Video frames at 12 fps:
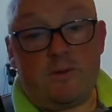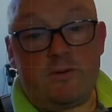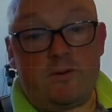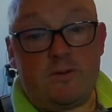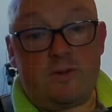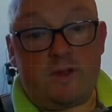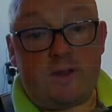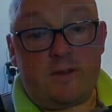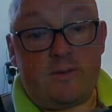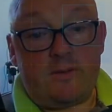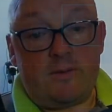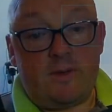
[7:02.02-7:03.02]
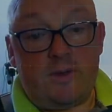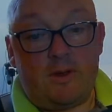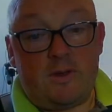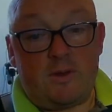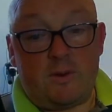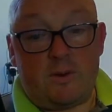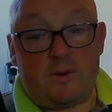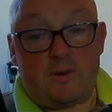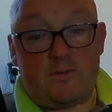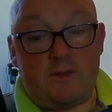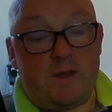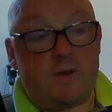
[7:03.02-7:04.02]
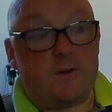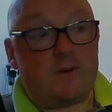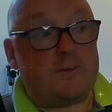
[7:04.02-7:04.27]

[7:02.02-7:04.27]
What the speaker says: dusted. It's good, really good.